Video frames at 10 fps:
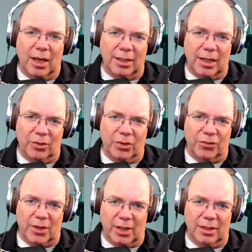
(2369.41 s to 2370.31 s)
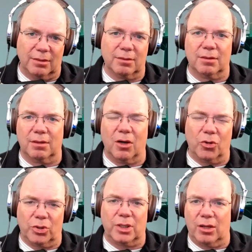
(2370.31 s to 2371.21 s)
And now you've got
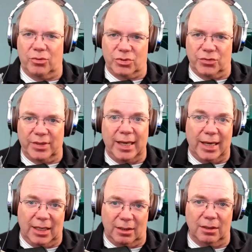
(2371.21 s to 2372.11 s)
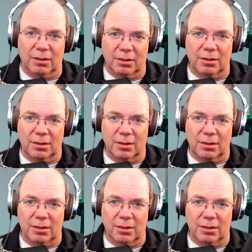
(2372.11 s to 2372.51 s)
$100 of gain